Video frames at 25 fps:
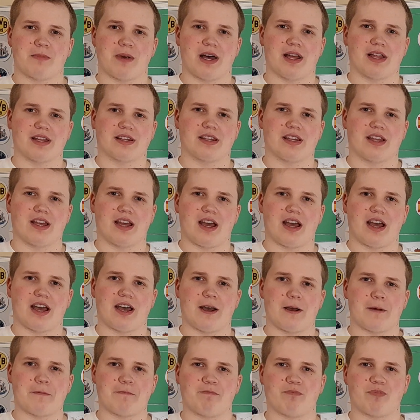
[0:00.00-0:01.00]
but
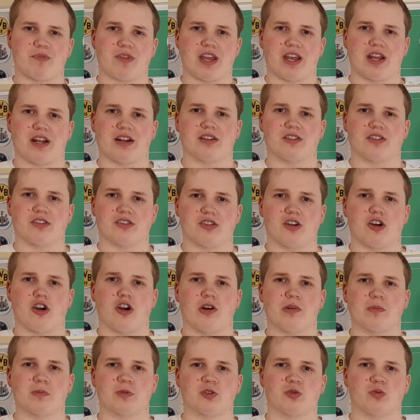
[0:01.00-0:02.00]
their
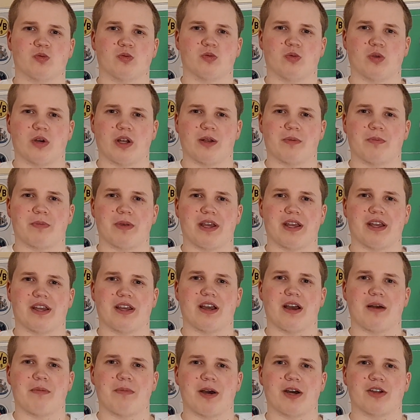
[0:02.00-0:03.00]
hopes will
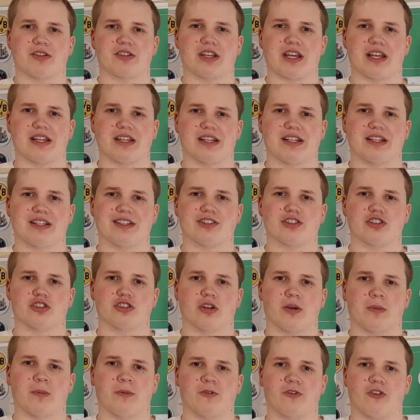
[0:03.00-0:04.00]
be about getting into
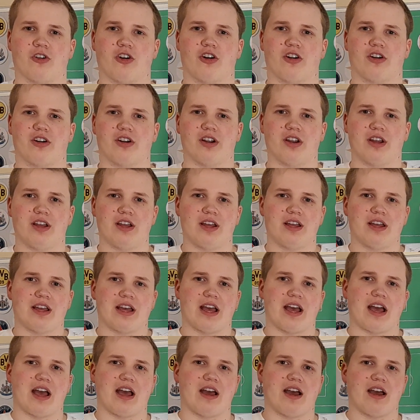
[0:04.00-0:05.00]
top four
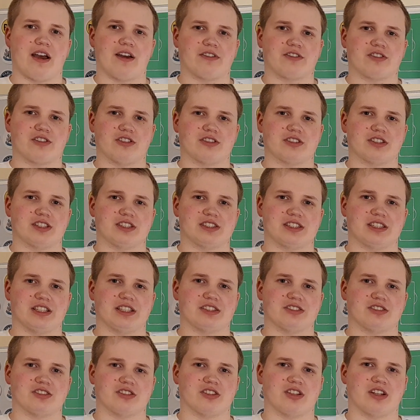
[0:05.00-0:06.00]
after the
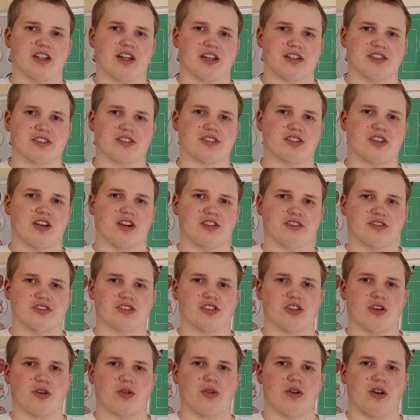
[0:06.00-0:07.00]
season has gone,
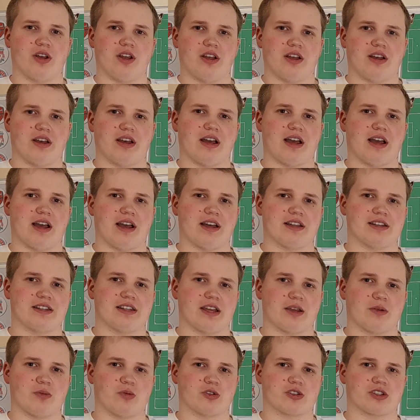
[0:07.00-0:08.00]
so
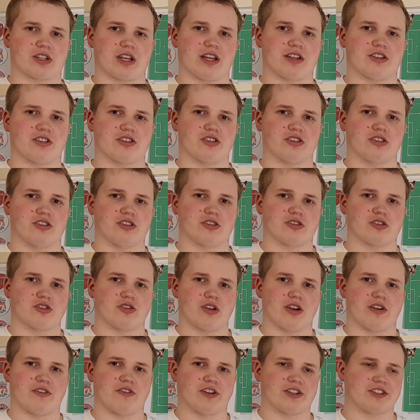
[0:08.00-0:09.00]
they would get to
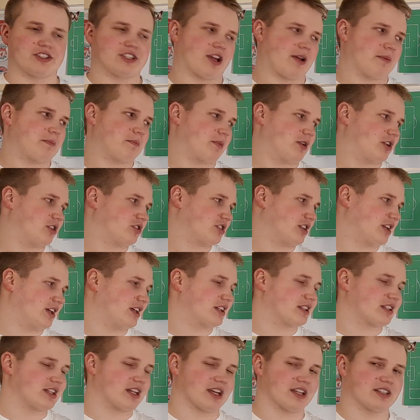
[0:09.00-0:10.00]
UEFA Champions
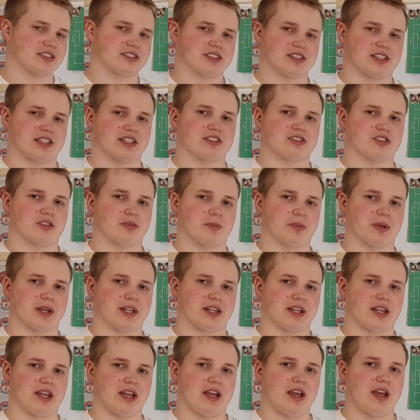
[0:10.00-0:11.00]
League next season.
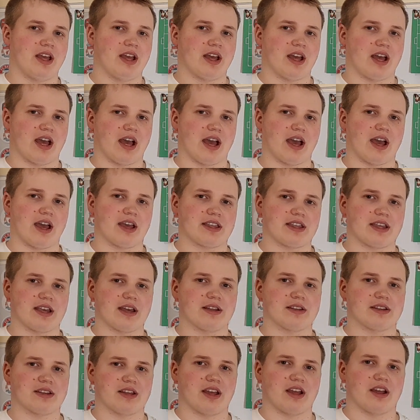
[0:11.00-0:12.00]
But
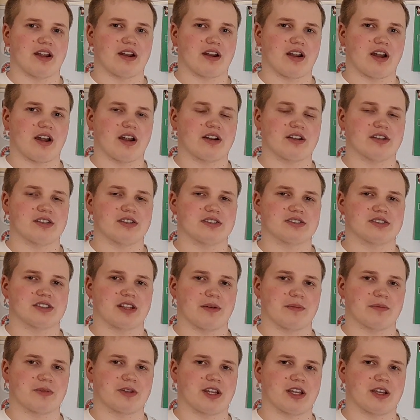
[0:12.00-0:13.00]
yeah, there are
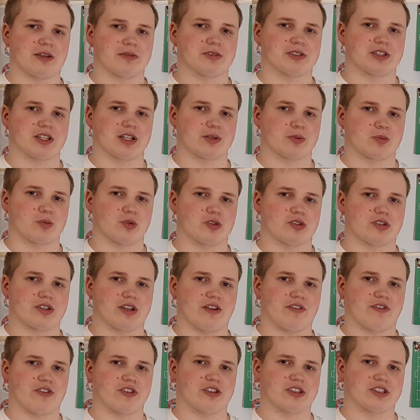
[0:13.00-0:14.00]
some teams that would
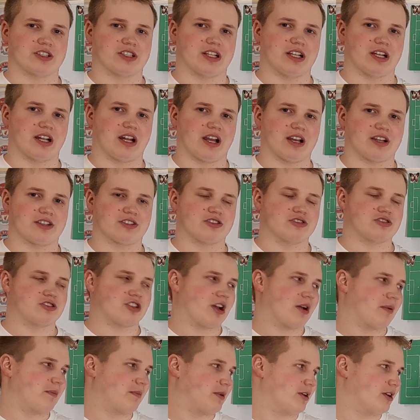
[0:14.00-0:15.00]
definitely like to
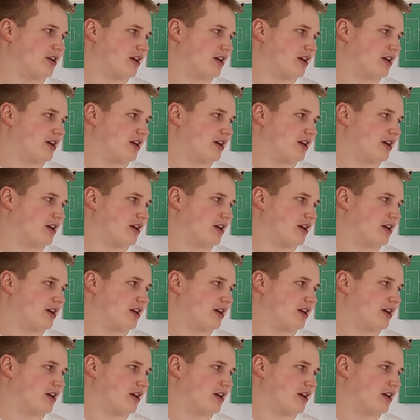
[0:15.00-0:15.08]
jump